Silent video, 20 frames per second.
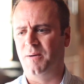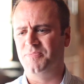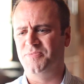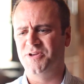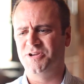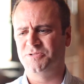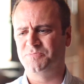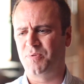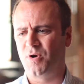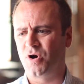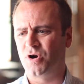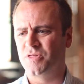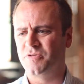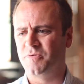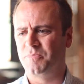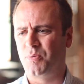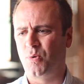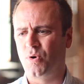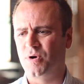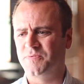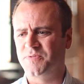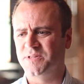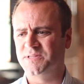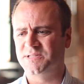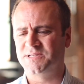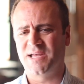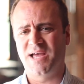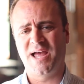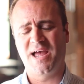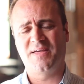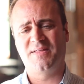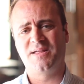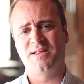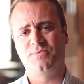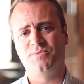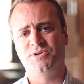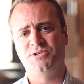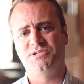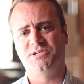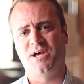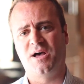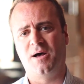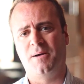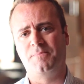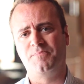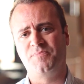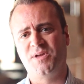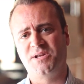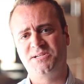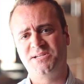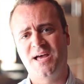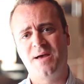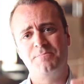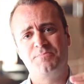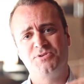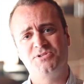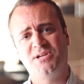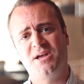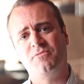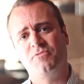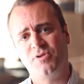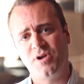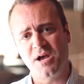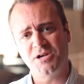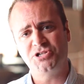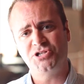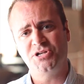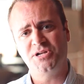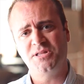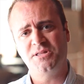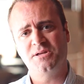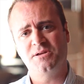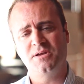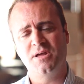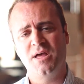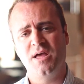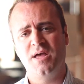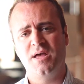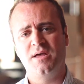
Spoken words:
There's part of the report that's saying that it was a 10% reduction in the